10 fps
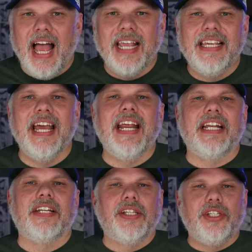I get
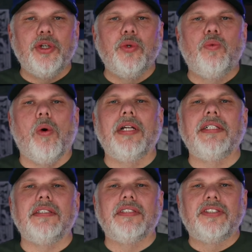it. You
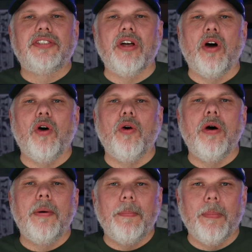want
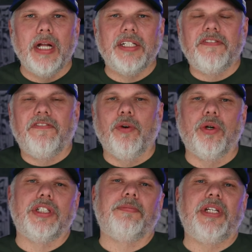so much
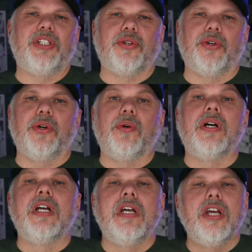for it to be
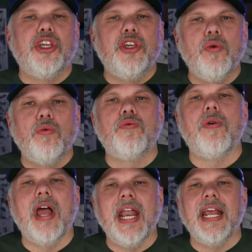true. You
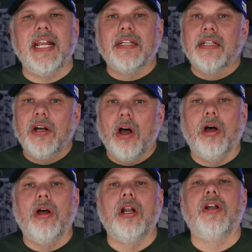read it
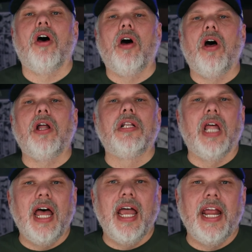on an
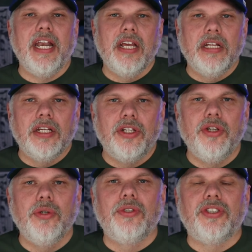online
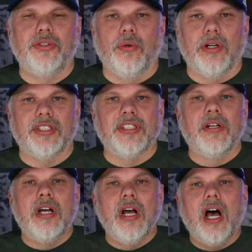news
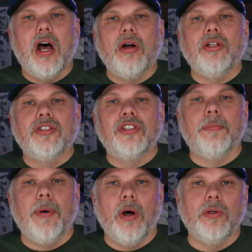source, a
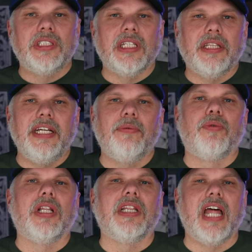supposedly
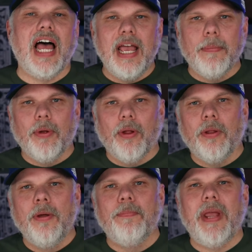
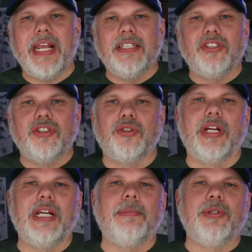reliable
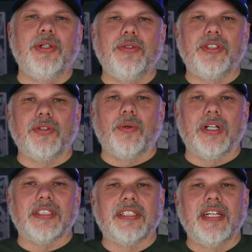mainstream news
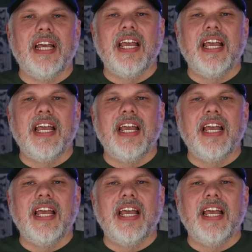source,